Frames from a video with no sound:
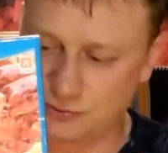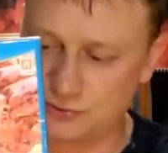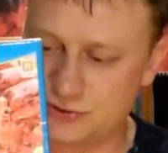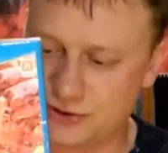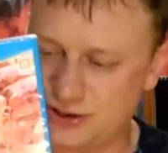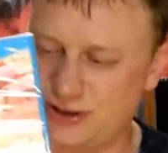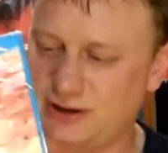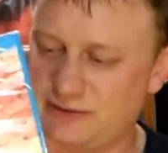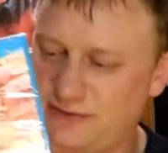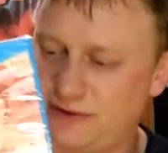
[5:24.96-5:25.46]

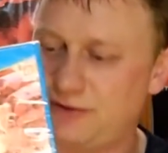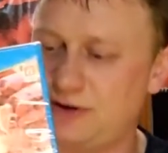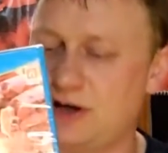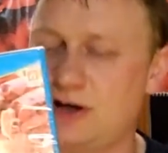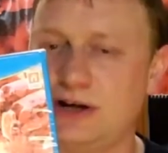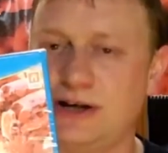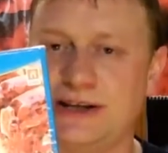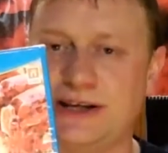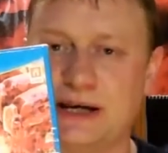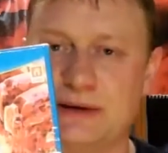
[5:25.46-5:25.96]
launch, you know,
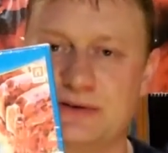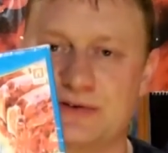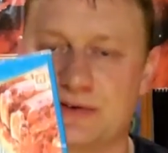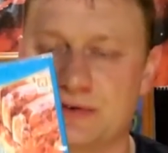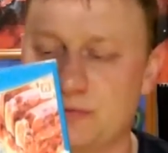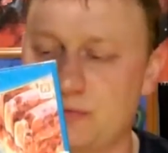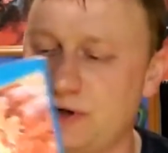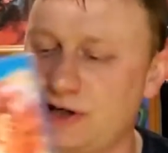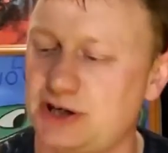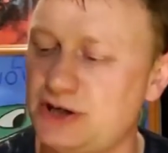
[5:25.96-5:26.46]
very early games
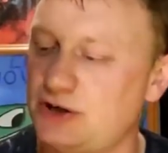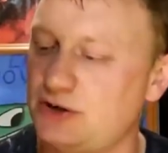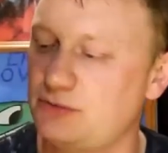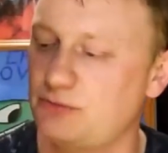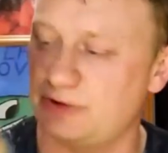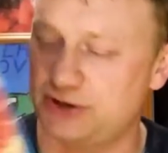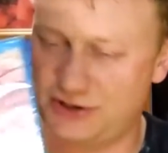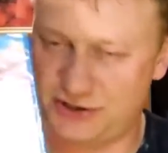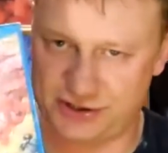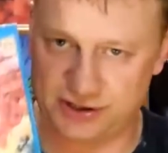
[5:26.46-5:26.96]
for the Wii U,
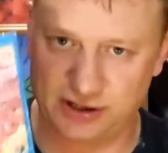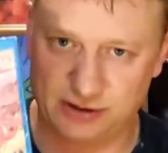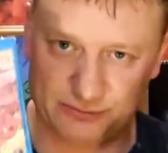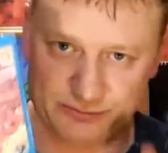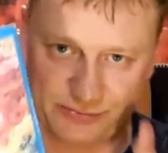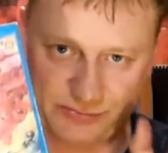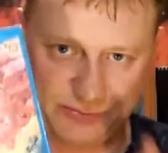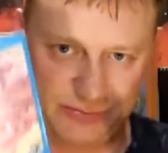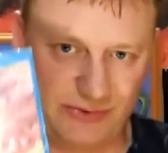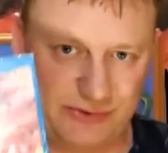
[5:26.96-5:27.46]
which
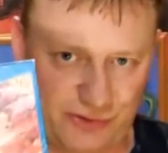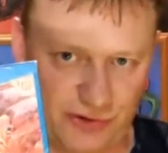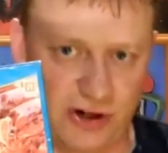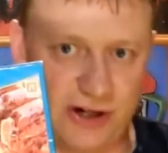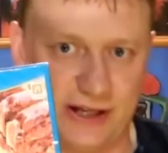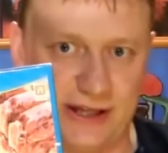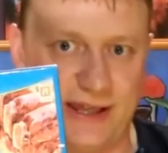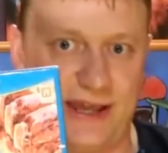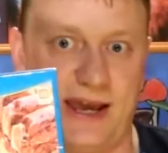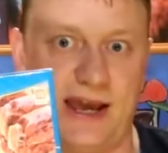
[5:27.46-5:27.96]
I'm
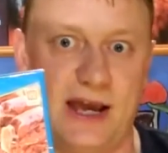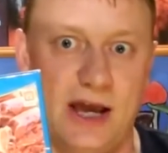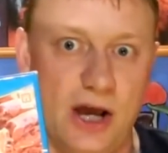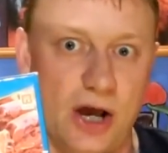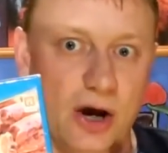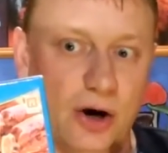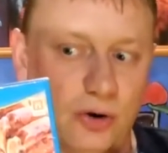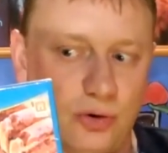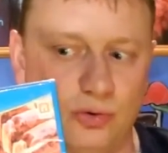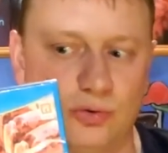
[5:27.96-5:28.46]
trying to get
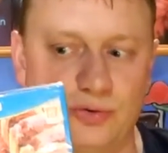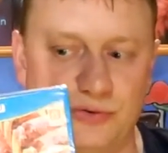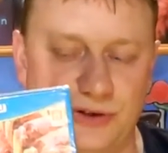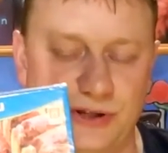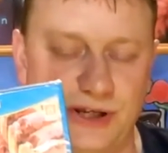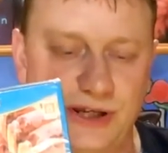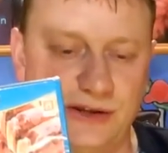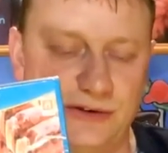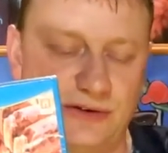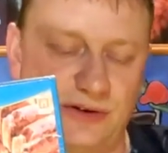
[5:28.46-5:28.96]
all
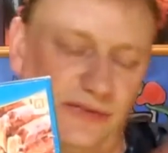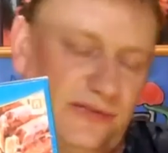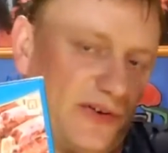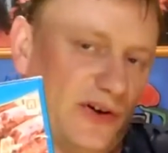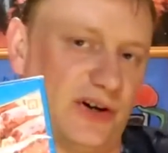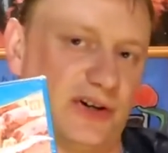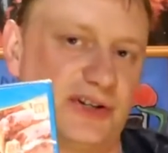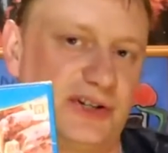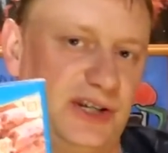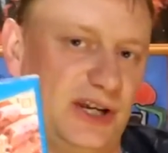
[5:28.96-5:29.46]
the
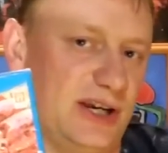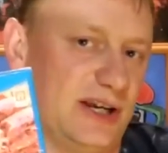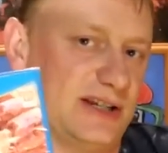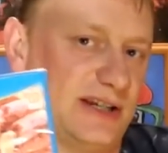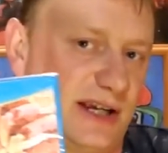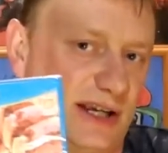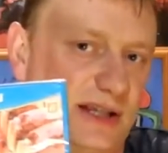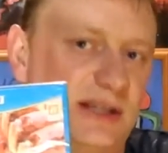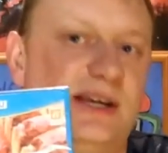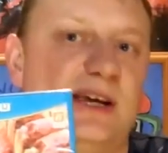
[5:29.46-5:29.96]
first year,
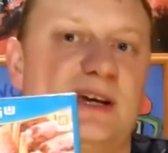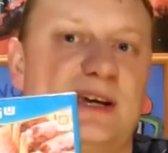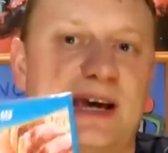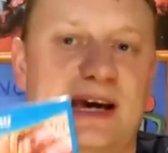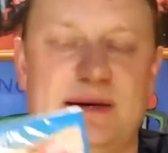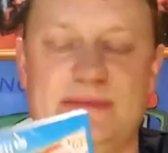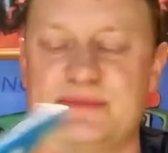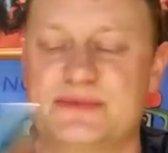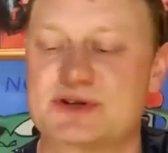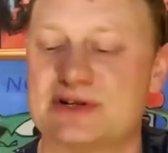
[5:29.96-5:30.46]
second year
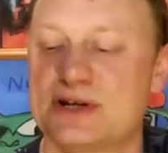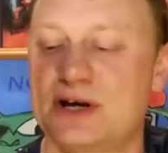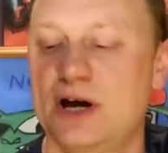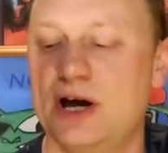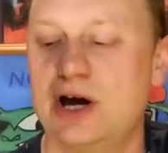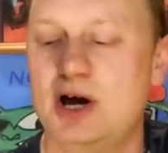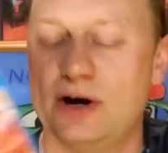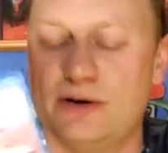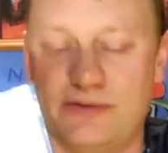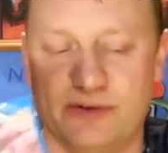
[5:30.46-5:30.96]
games
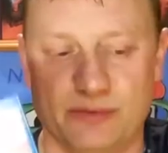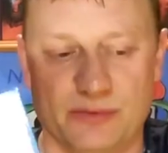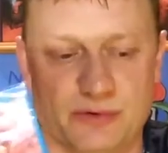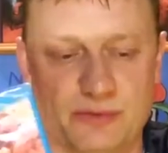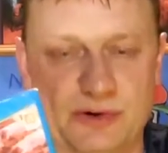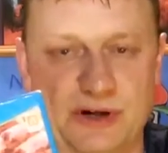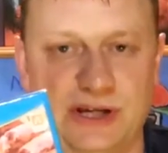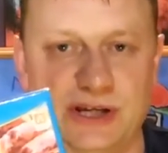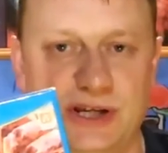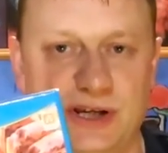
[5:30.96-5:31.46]
from the
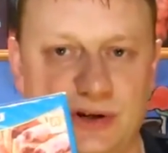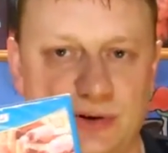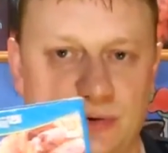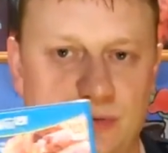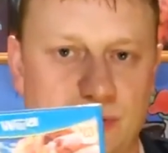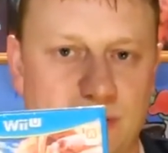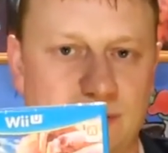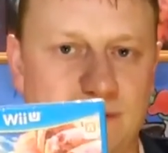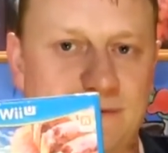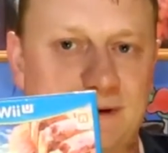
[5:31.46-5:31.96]
Wii
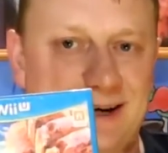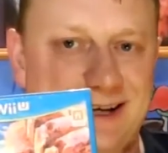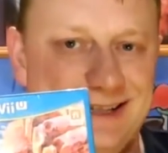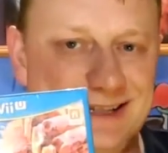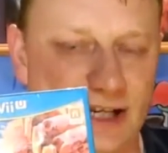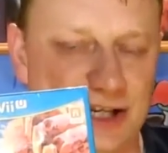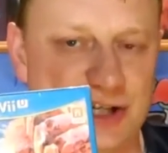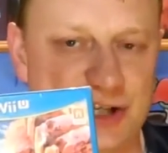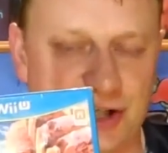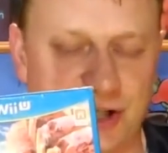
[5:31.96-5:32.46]
U
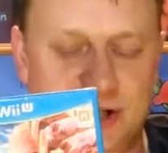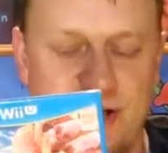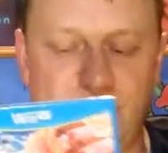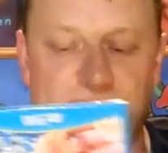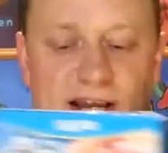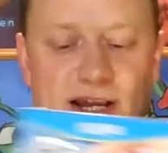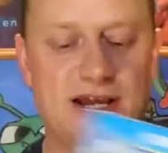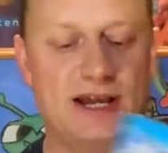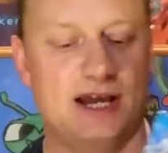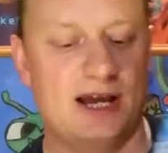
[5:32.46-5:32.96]
initially,